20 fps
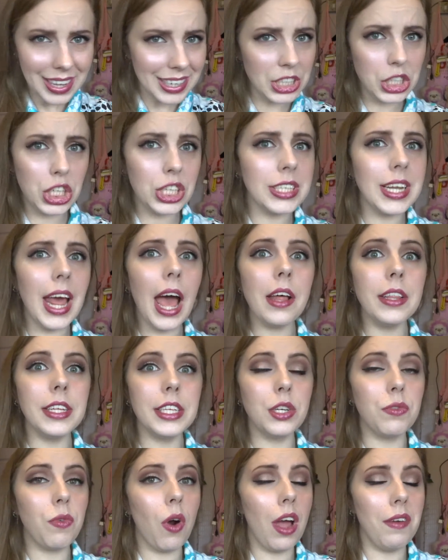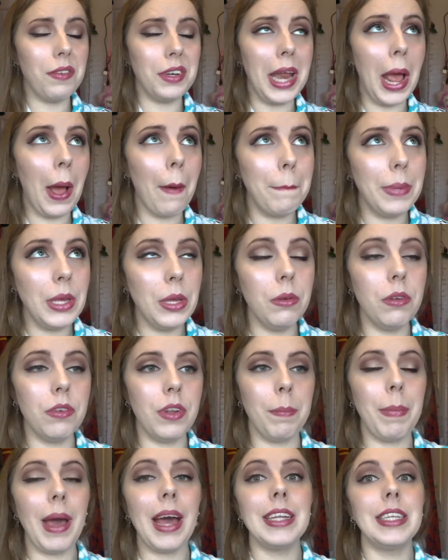just how this arrived and how
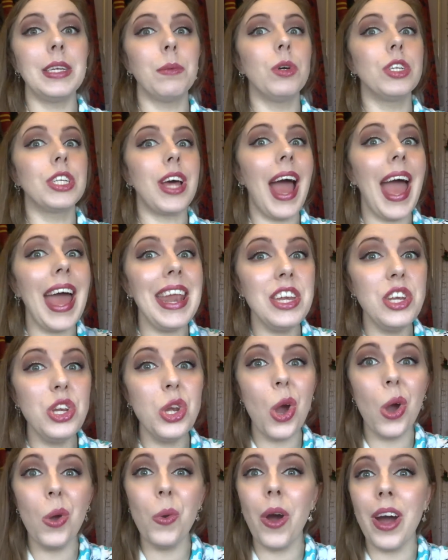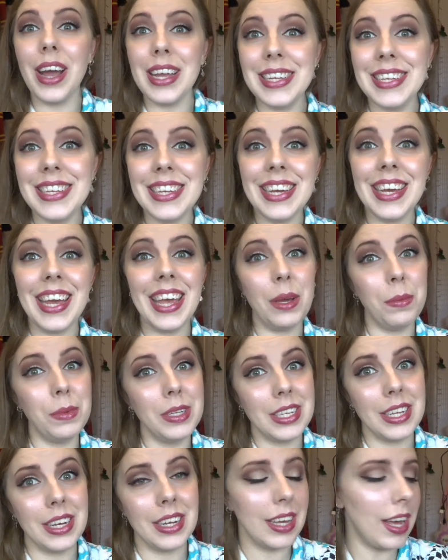beautifully packed it was. I had no idea it was
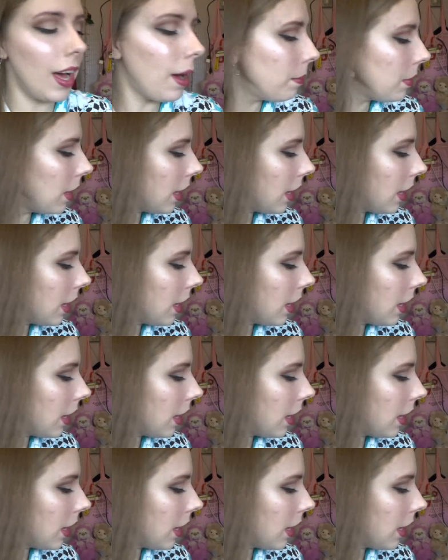going to come